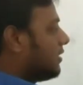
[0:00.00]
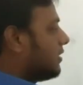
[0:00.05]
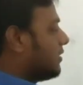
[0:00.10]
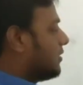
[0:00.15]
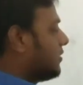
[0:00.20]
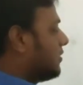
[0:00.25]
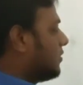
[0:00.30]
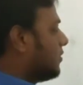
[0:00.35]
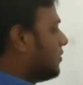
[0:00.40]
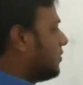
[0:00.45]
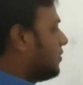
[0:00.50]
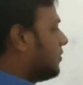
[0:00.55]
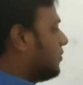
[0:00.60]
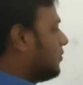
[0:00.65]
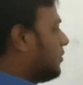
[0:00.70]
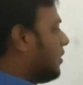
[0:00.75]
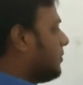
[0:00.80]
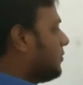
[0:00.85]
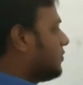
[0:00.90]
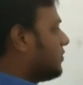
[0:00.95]
so
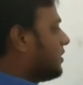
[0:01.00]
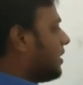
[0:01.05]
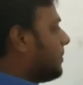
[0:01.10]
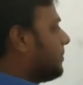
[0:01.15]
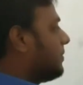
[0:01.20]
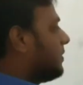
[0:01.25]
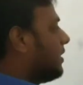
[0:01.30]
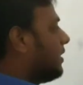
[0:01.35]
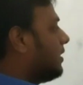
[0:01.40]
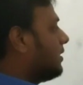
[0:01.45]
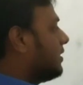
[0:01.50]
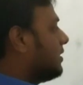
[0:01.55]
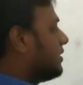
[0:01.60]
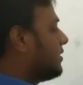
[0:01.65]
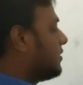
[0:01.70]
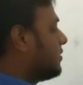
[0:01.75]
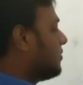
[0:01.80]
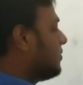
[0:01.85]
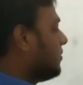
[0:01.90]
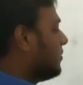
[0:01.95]
we have to subtract
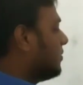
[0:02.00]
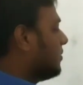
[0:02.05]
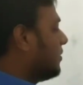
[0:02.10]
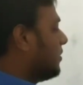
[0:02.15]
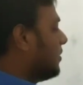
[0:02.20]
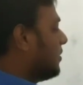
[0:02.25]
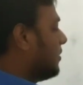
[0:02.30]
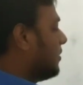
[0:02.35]
these two.